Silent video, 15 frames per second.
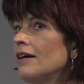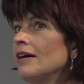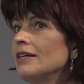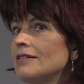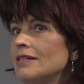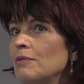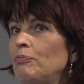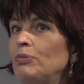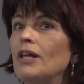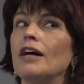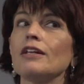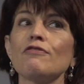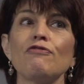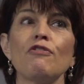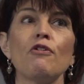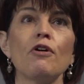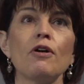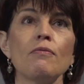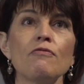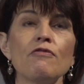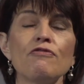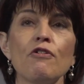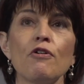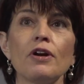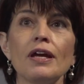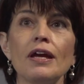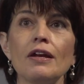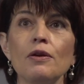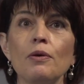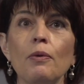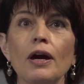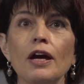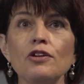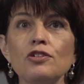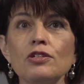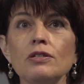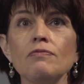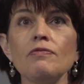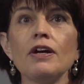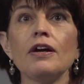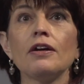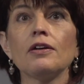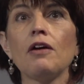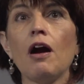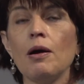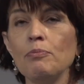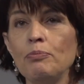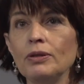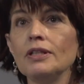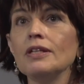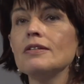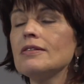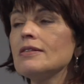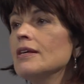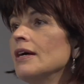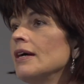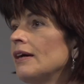It's a platform for innovation where companies